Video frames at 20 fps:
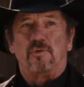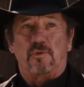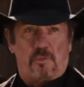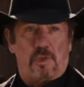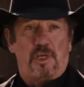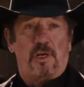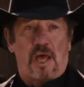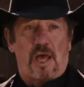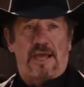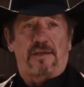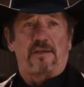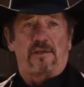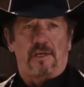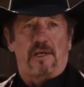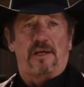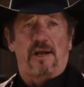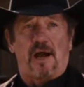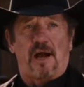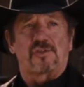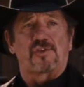You mean like you
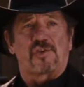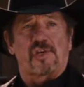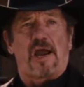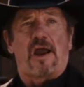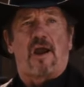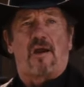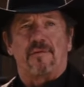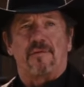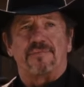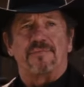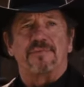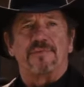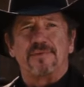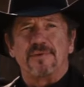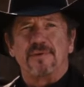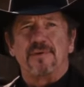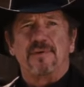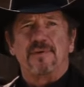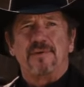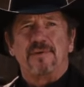did our sheriff?
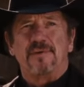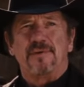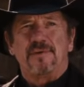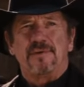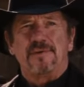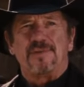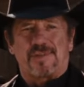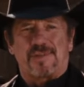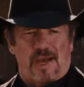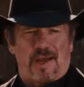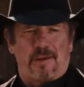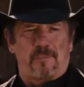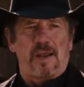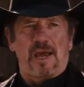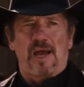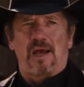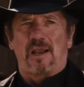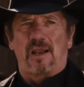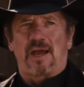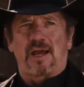Shot him
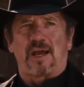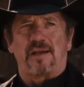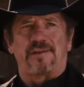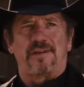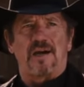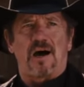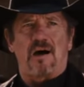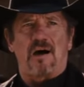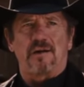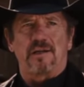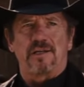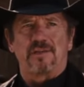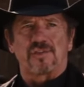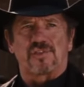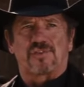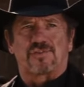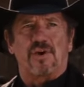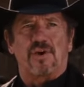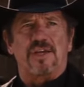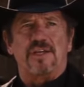down like a dog in the
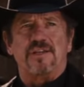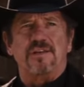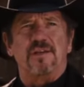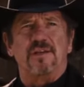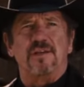street.